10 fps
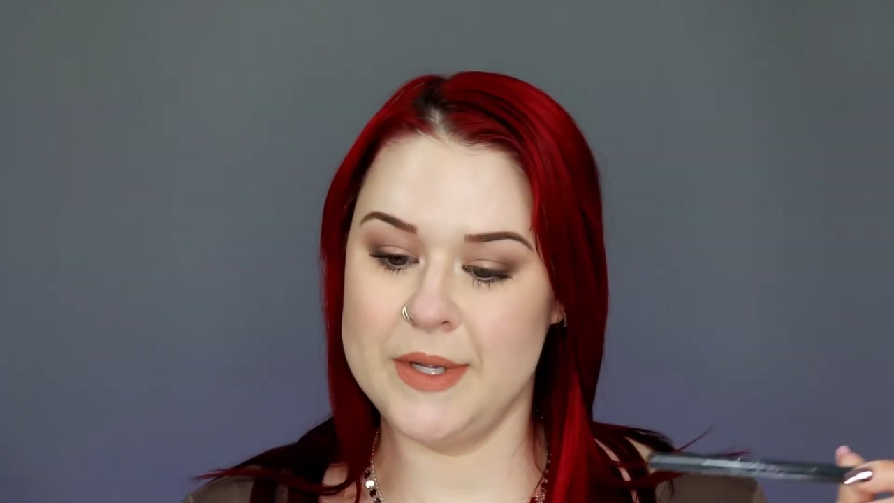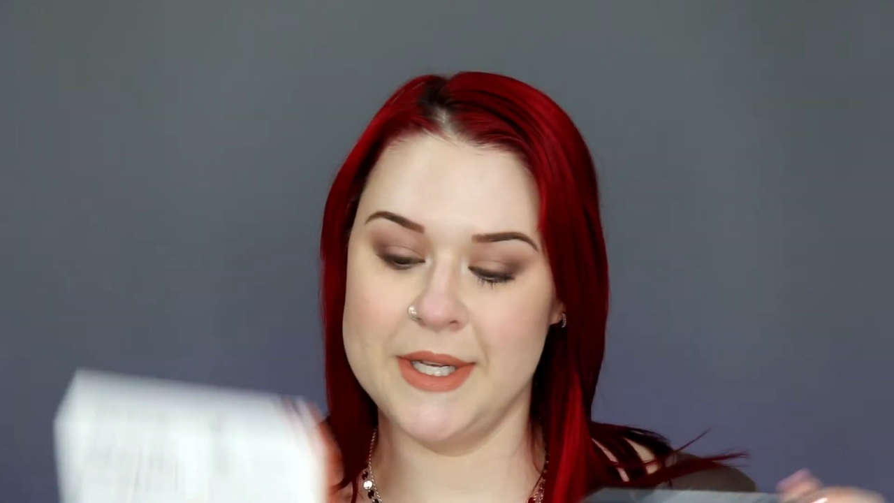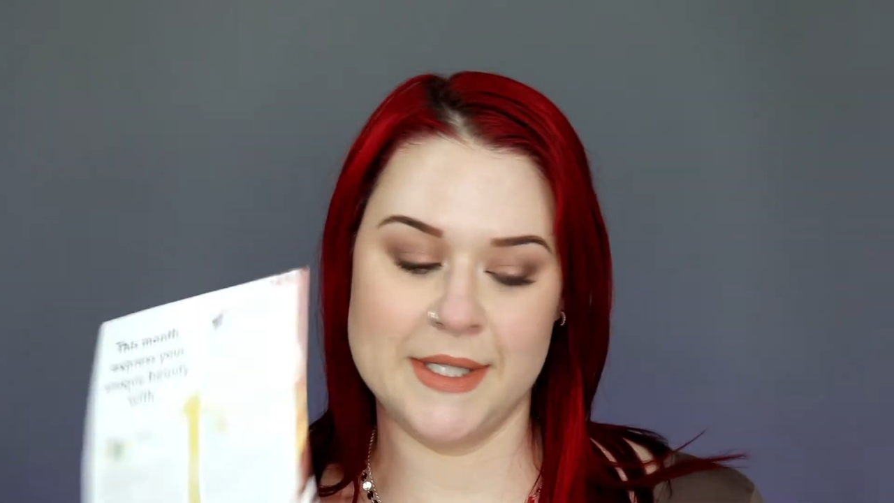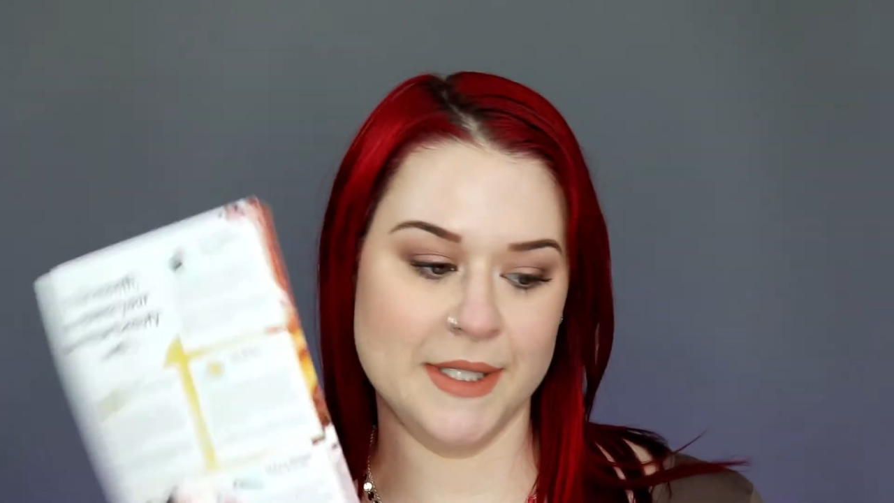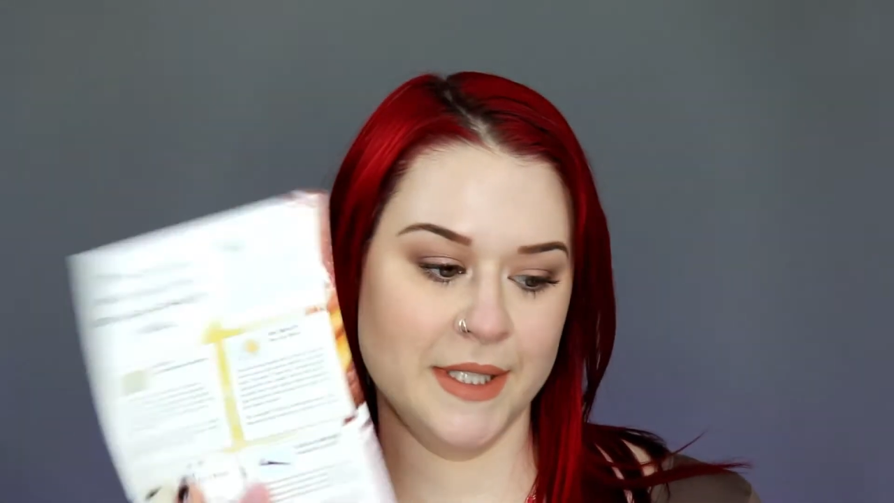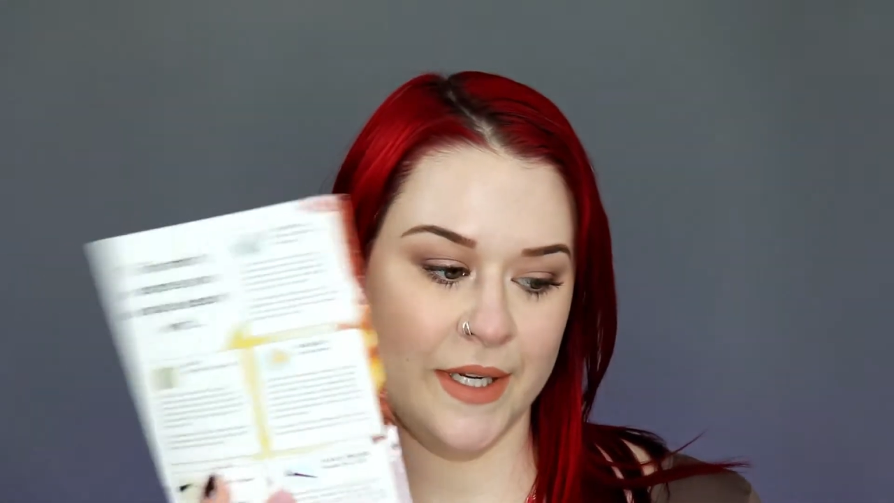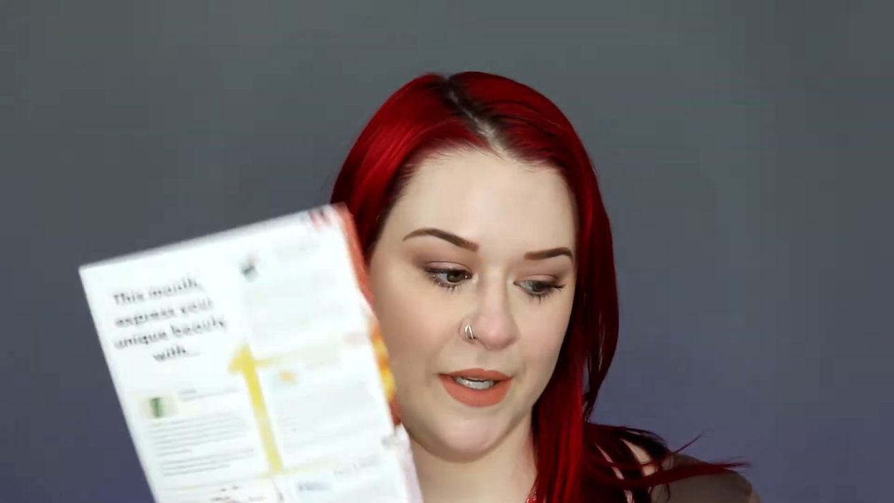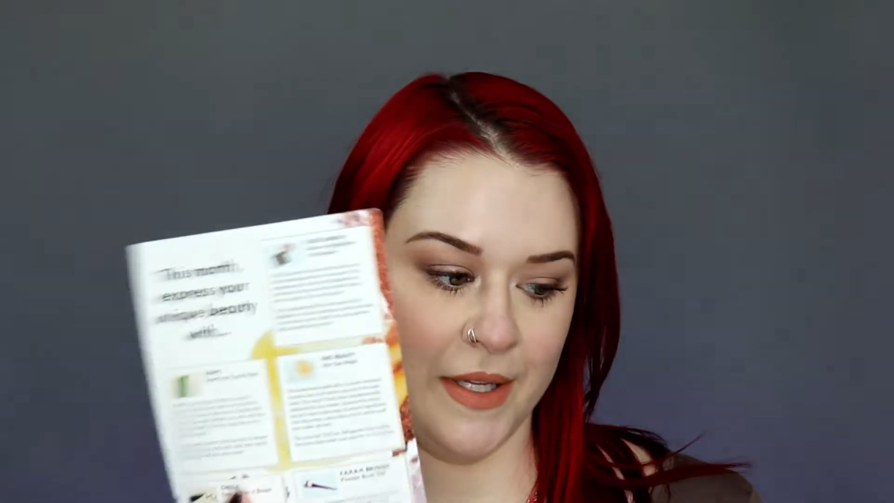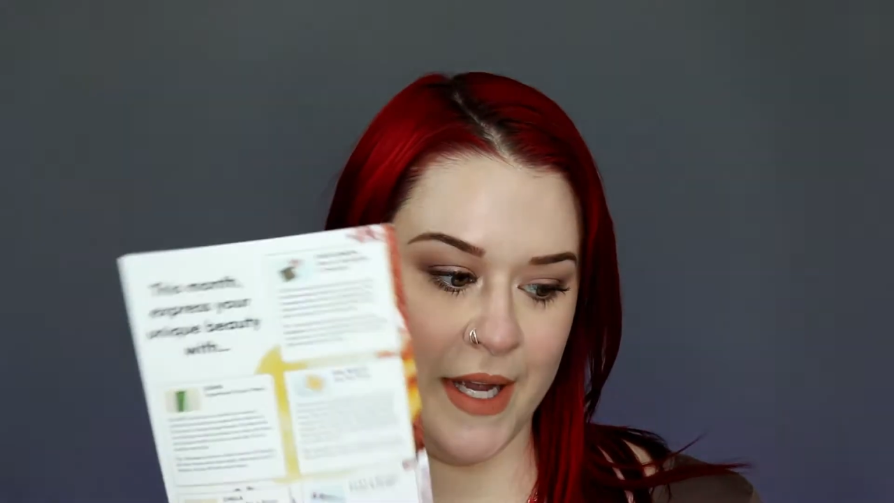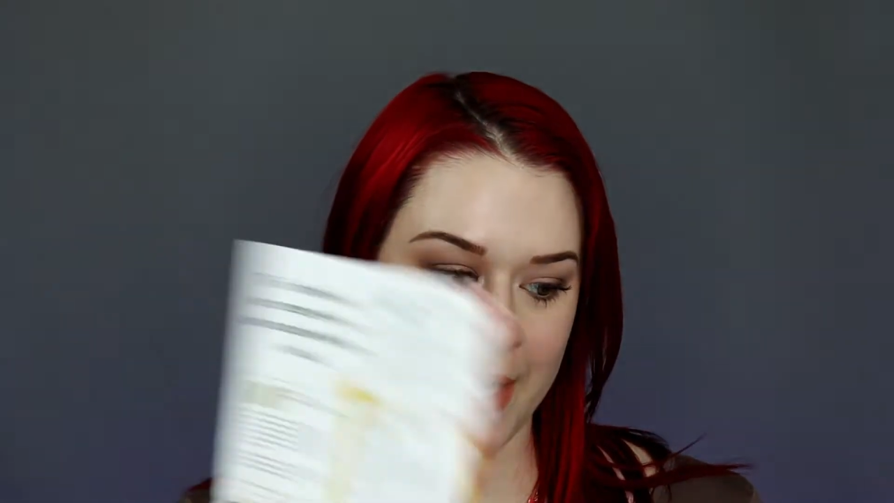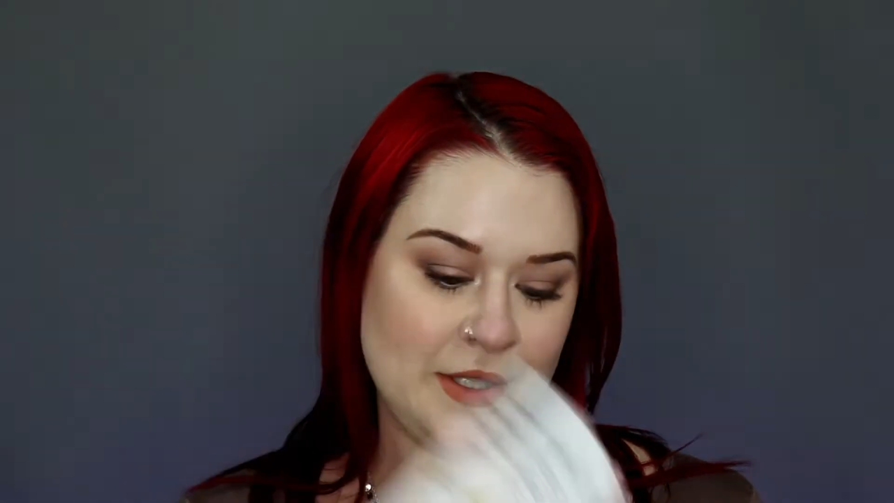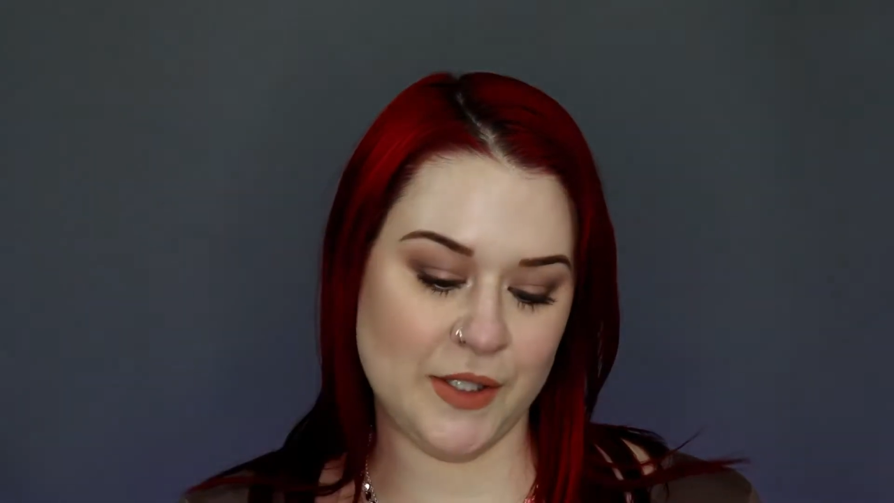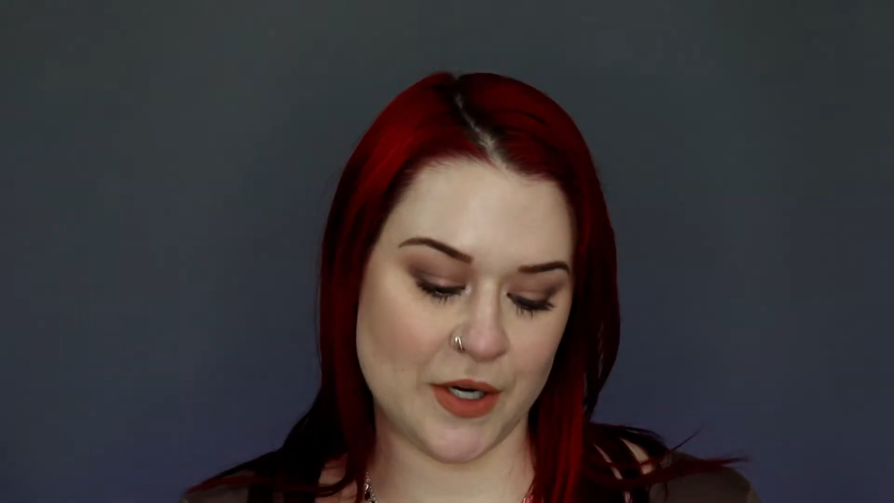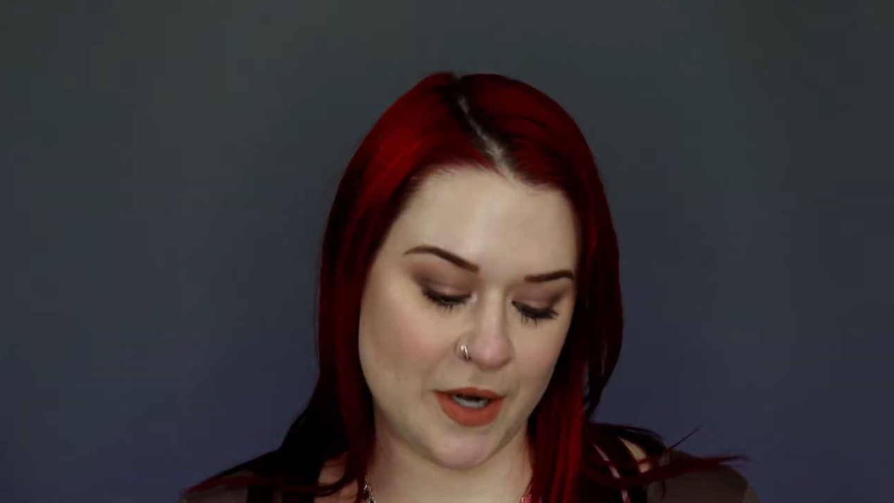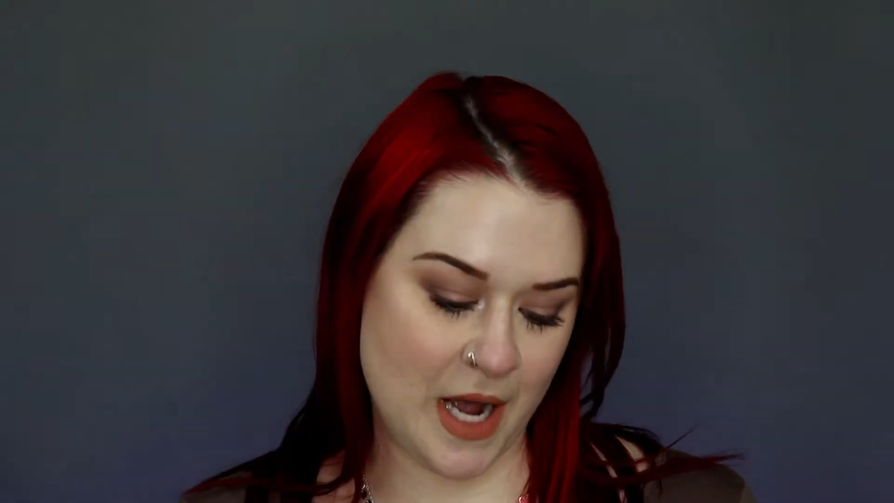this little
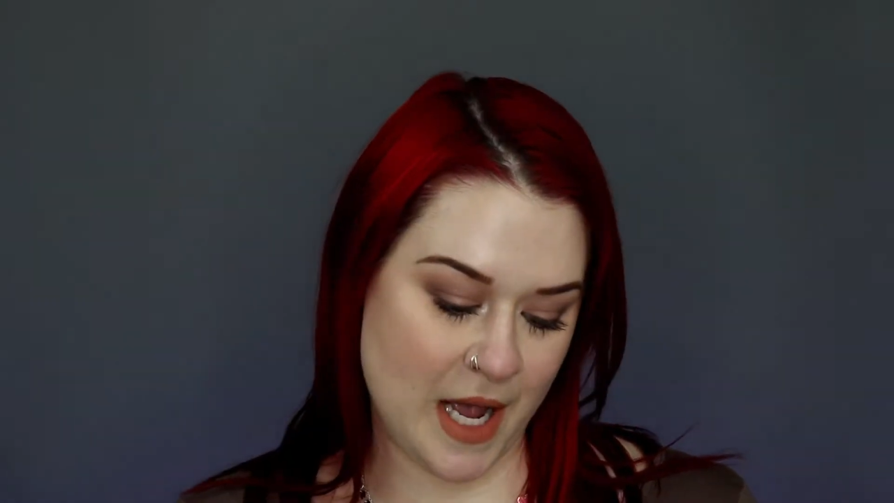insert,